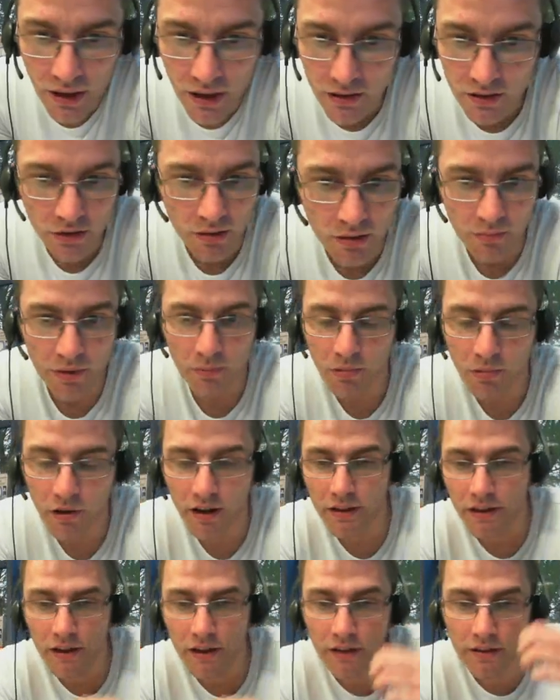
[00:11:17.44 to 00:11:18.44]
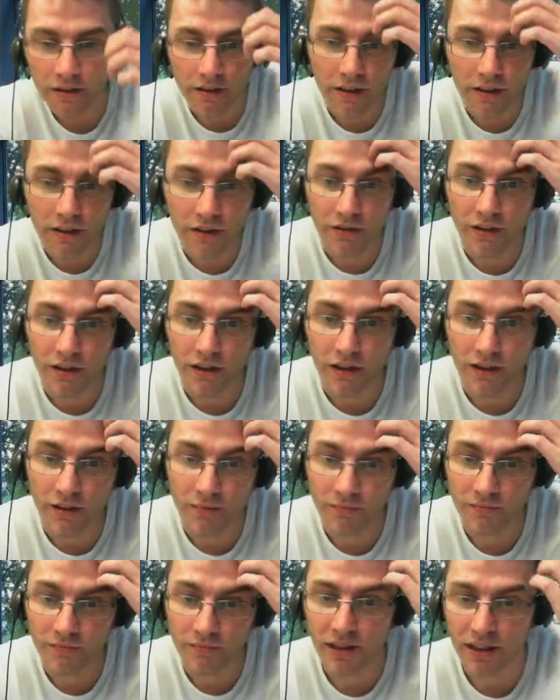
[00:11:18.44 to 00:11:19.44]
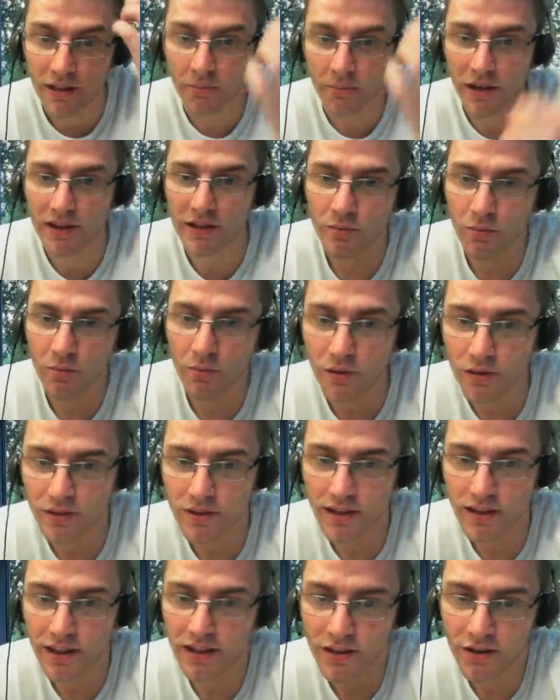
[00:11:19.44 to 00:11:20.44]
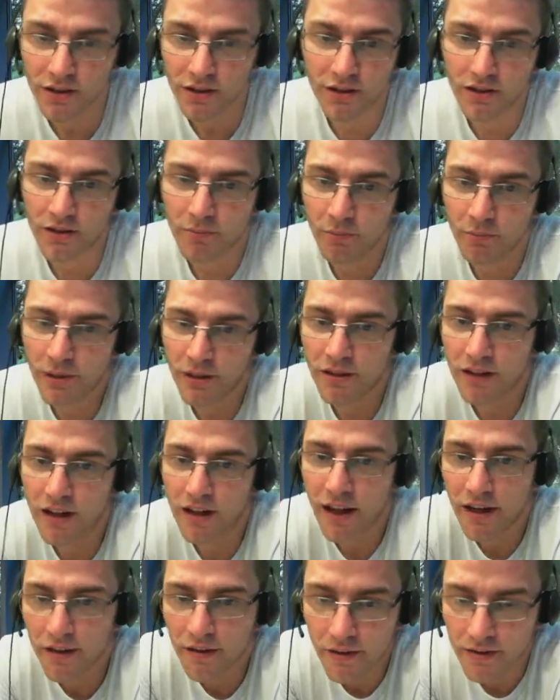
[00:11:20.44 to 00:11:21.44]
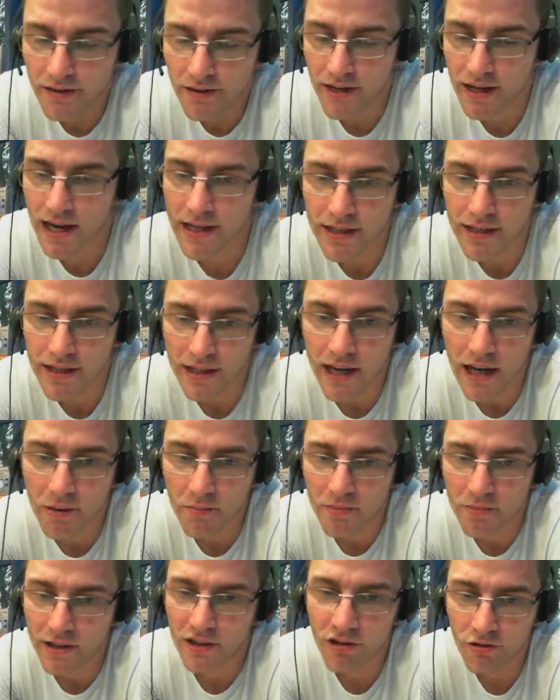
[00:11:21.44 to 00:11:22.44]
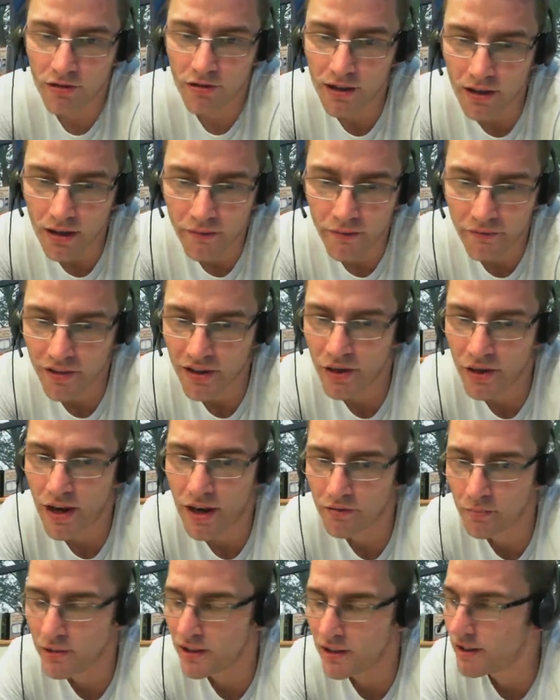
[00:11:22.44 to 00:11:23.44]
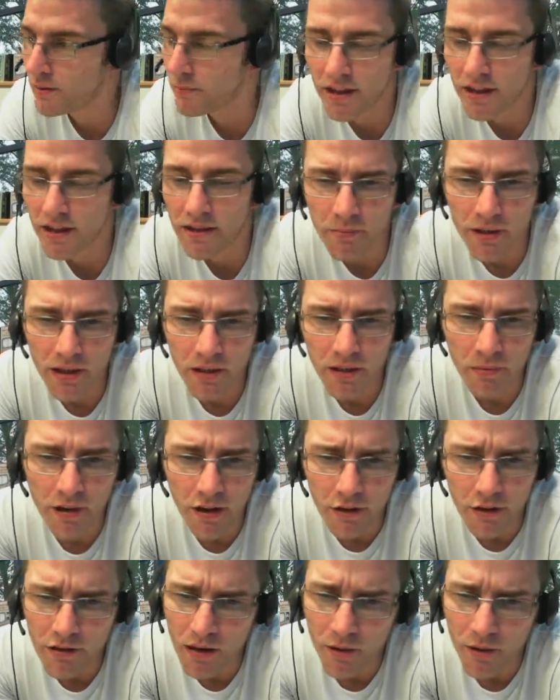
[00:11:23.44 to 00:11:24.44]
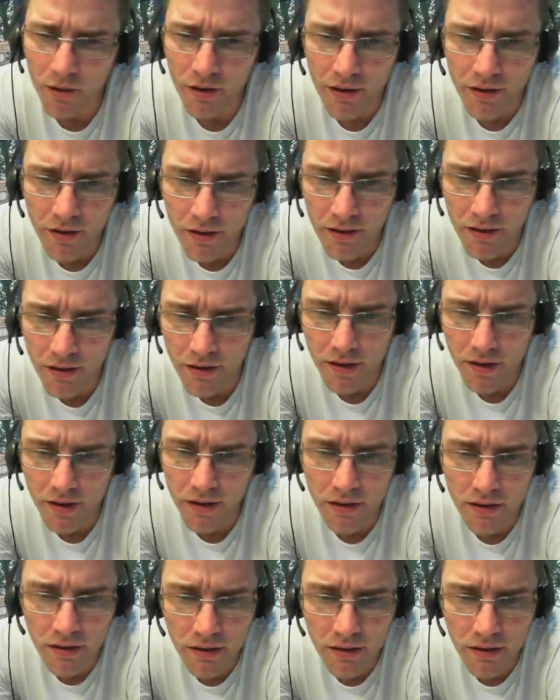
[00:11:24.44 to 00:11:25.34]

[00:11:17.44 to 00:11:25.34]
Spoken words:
Zombie Brian, no, you don't. It depends what your skill is. You can be good at anything to get into the games industry. Don't think you have to be limited to be a programmer or anything like that.